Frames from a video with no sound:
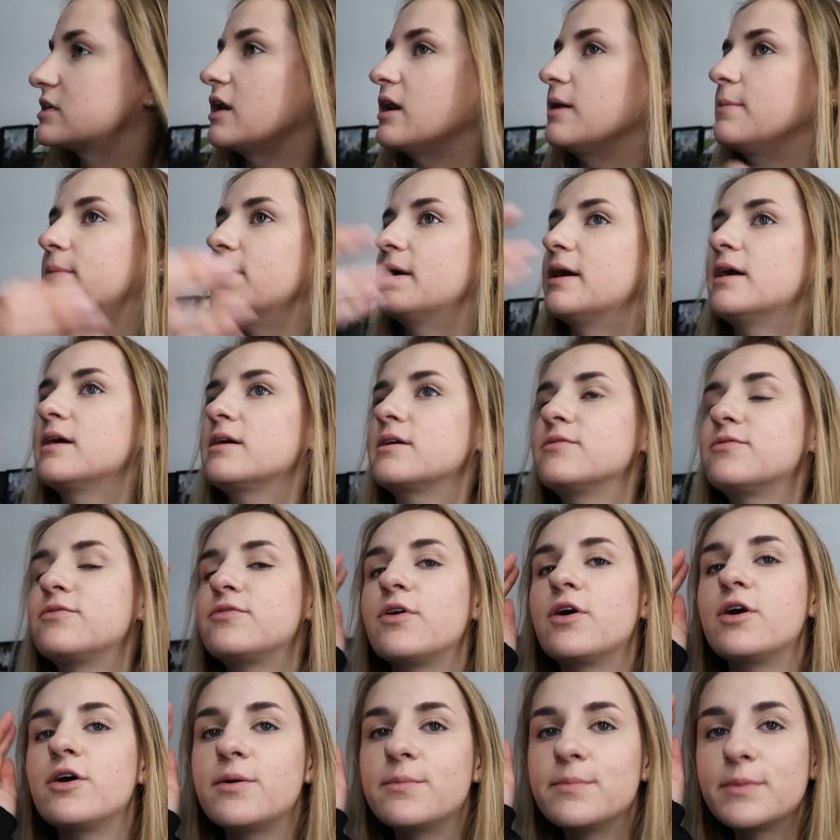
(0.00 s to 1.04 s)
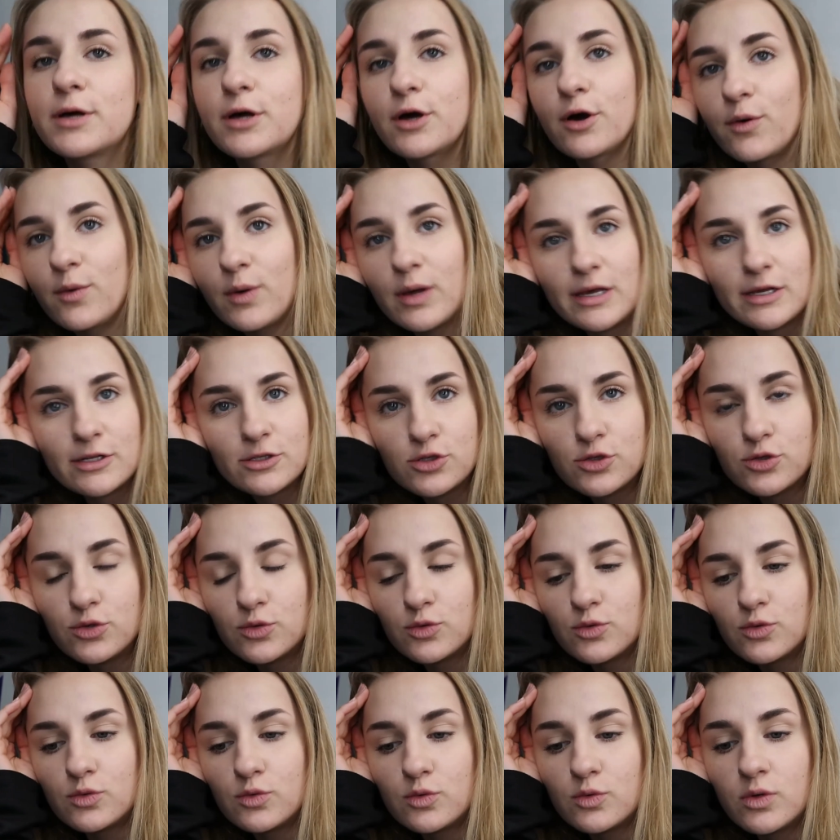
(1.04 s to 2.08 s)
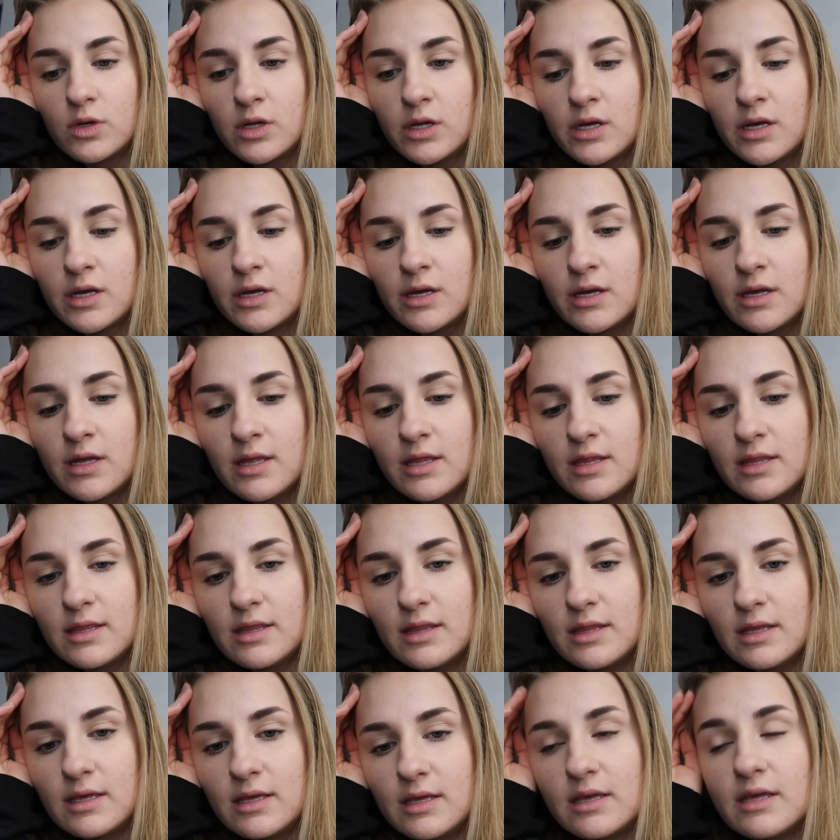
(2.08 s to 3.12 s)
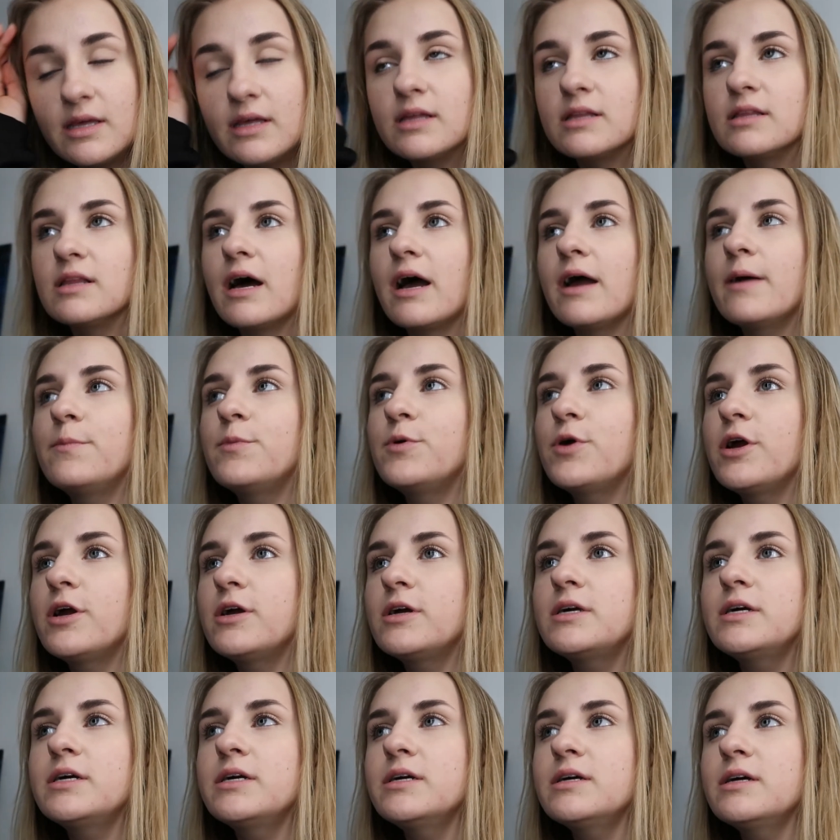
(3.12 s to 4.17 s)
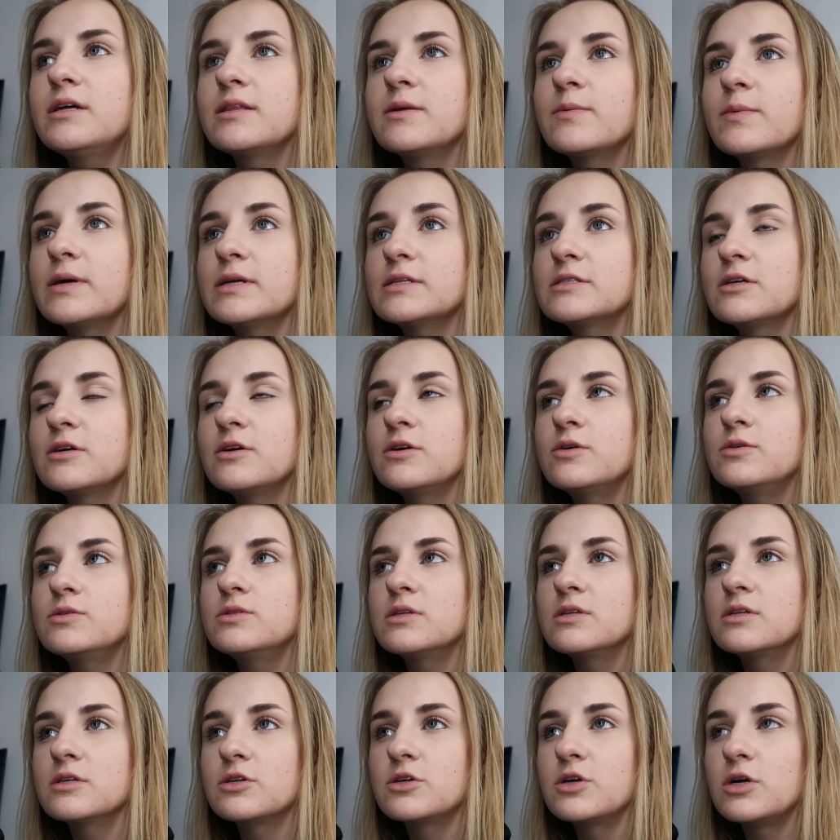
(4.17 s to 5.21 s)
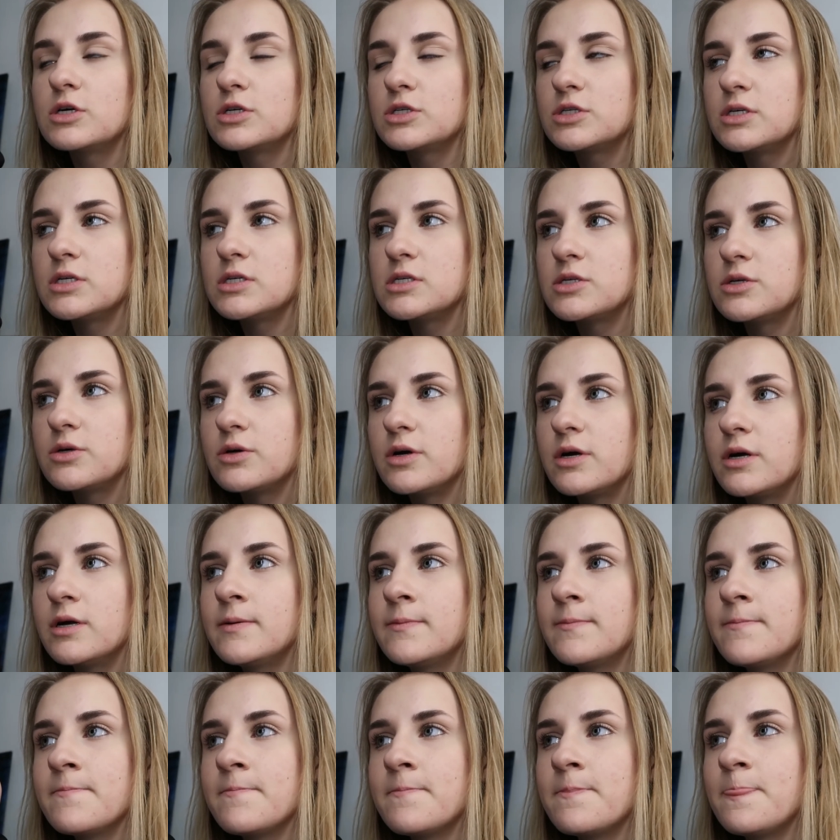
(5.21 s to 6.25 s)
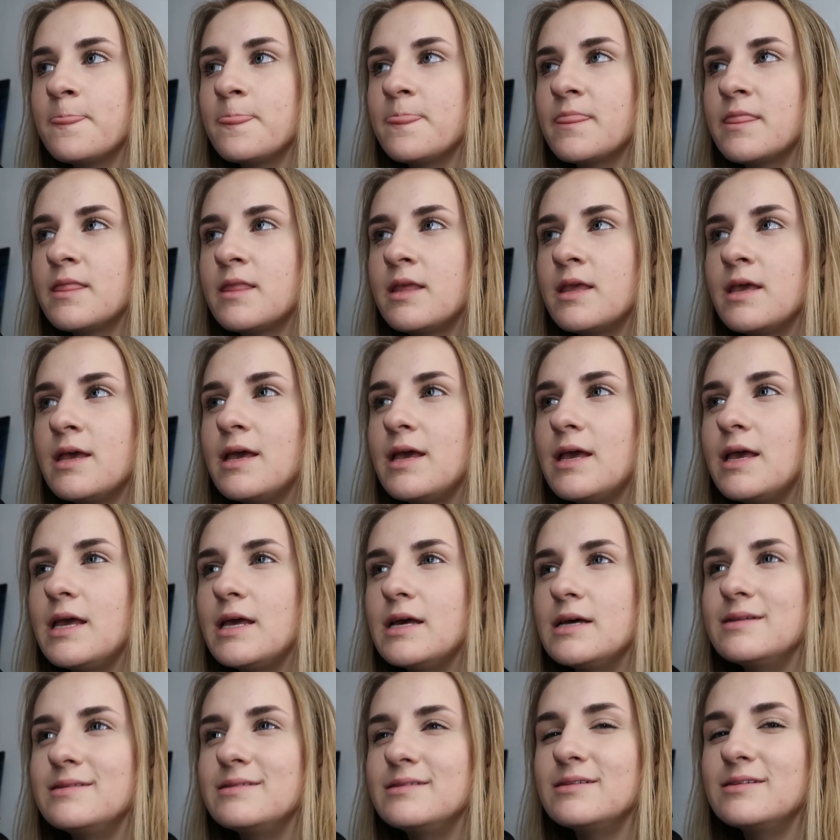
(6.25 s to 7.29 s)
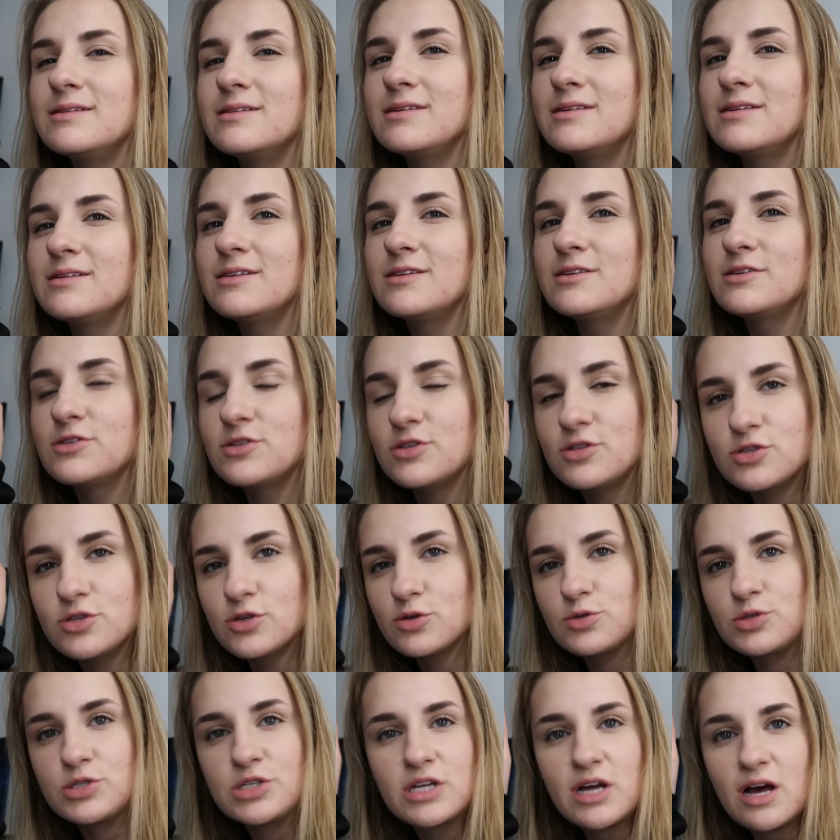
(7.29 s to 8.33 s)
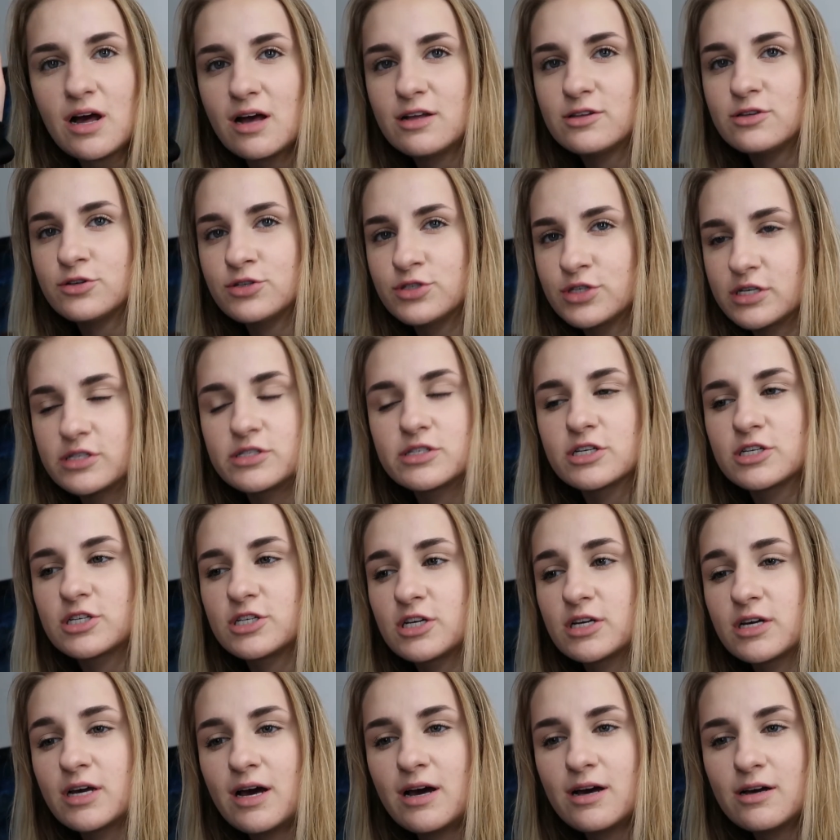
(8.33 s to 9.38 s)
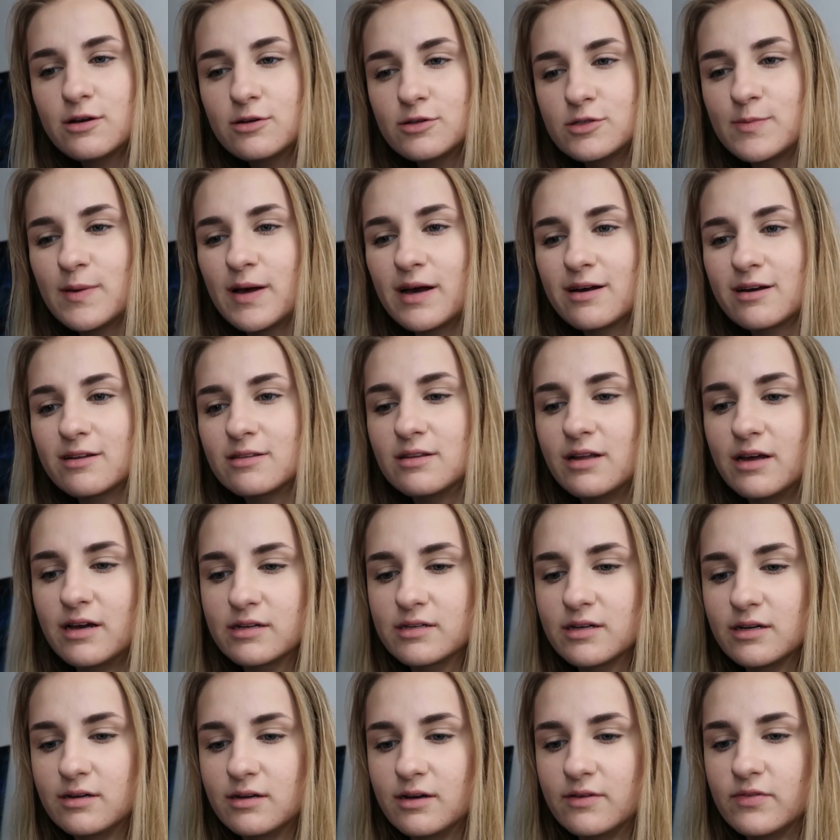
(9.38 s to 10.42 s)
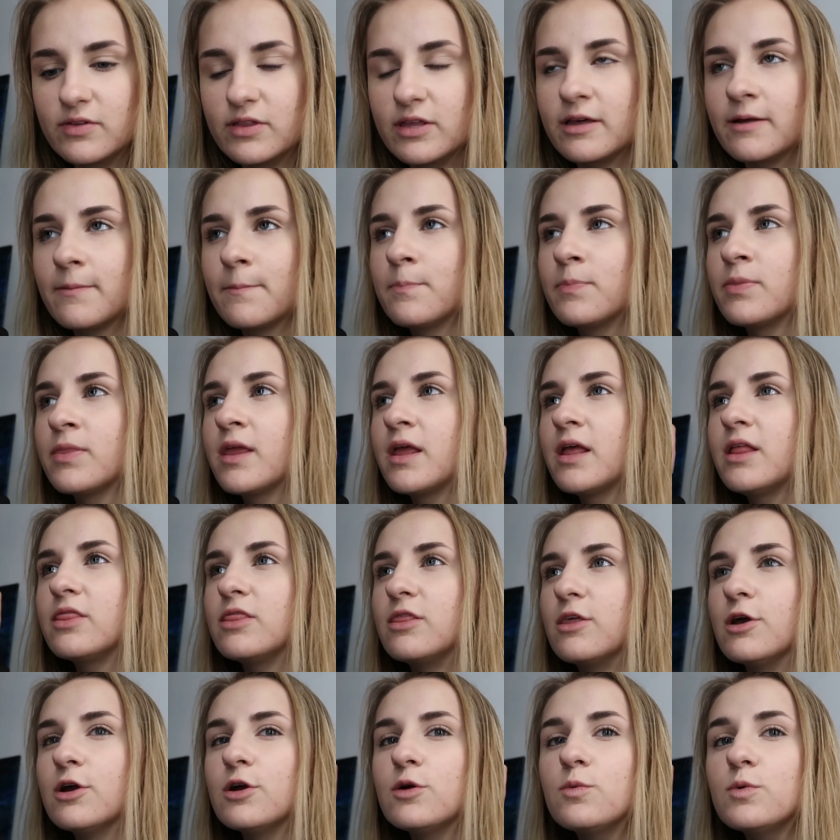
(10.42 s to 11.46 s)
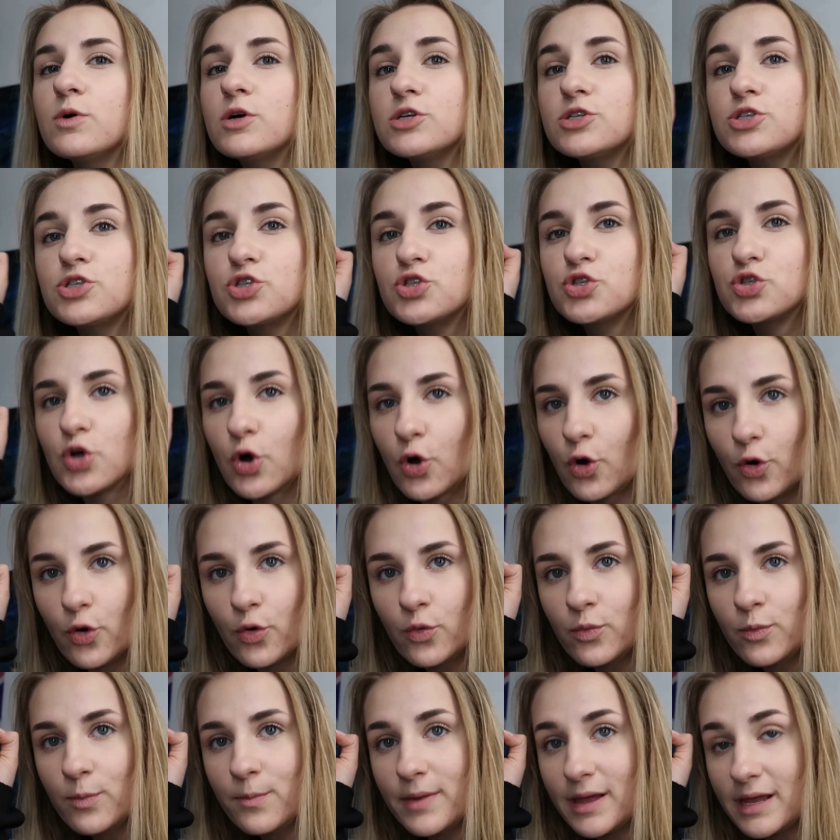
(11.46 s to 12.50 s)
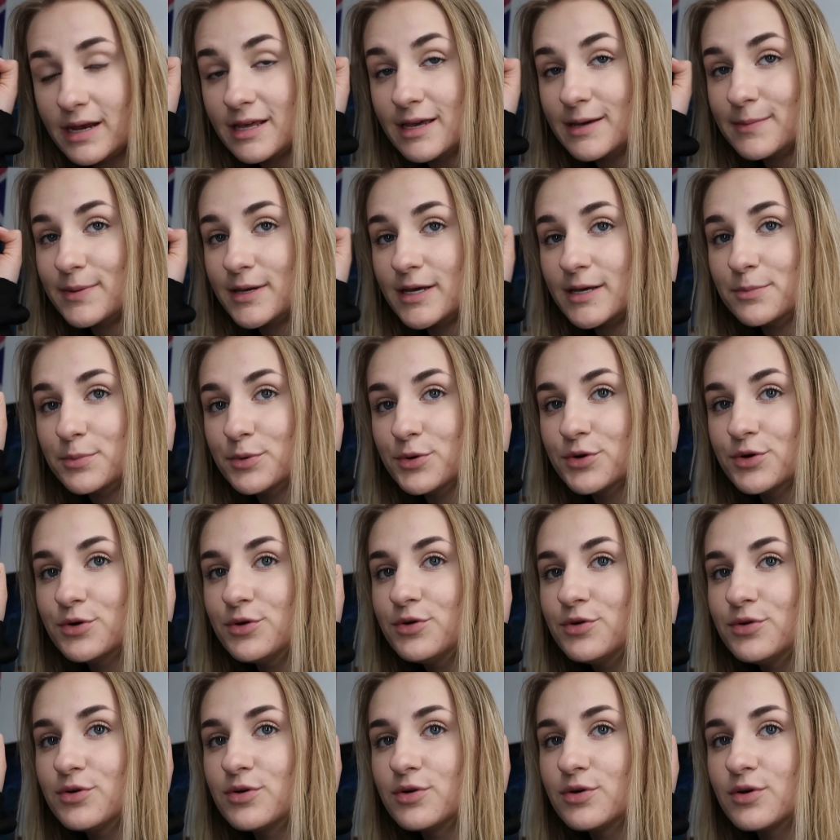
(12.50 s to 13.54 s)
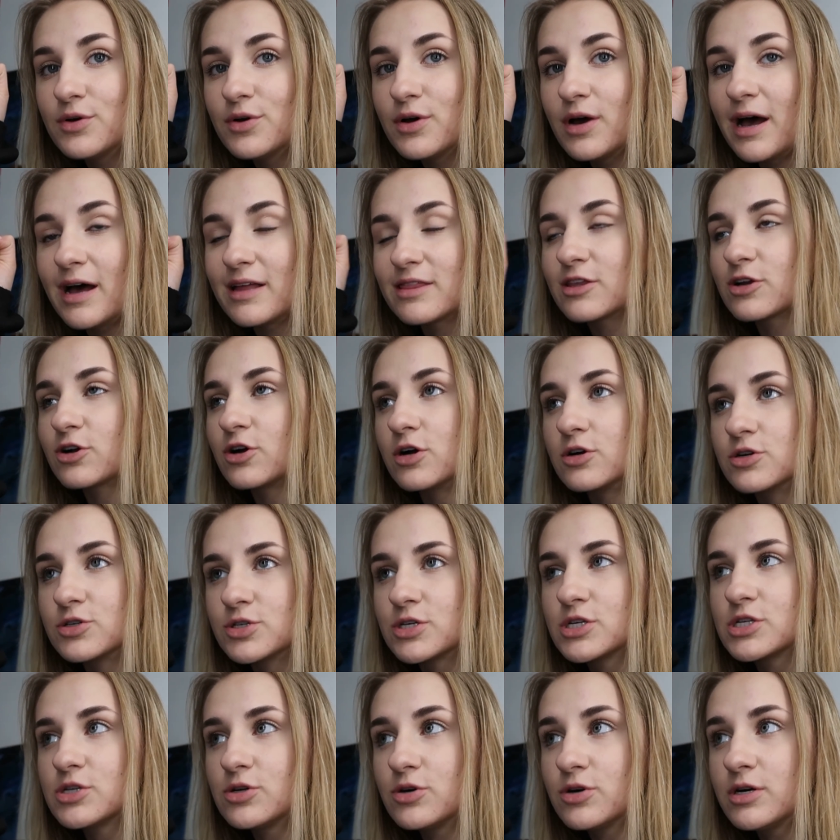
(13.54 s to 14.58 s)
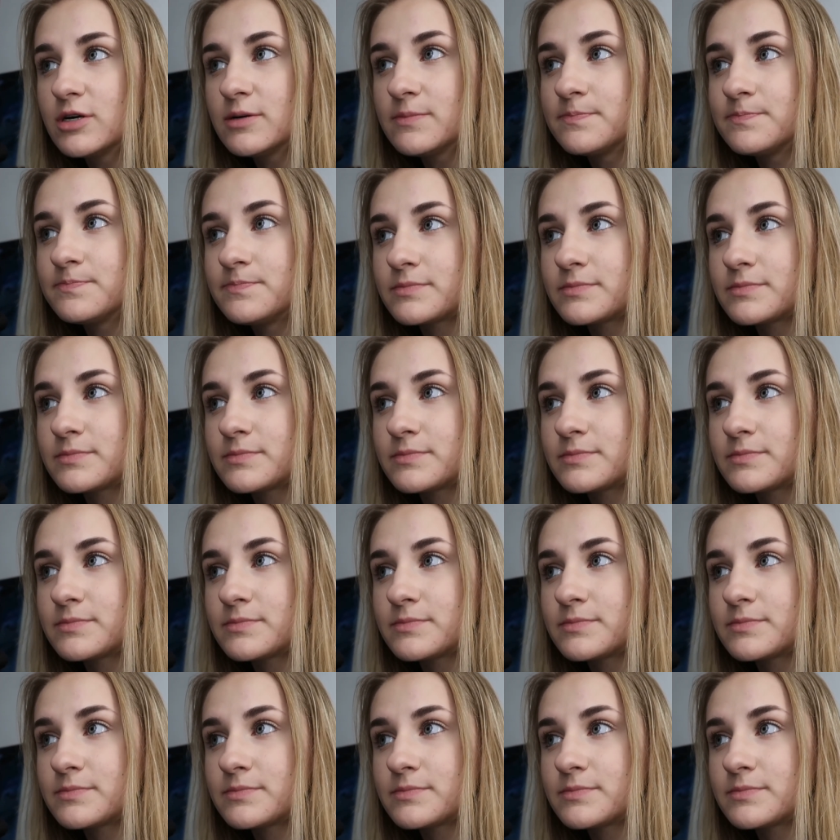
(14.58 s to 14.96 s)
got back from going to the library, and then we had to go to the grocery store. And so Chicago, I told you guys, Chicago's back on lockdown and everything. There were so many people at the grocery store.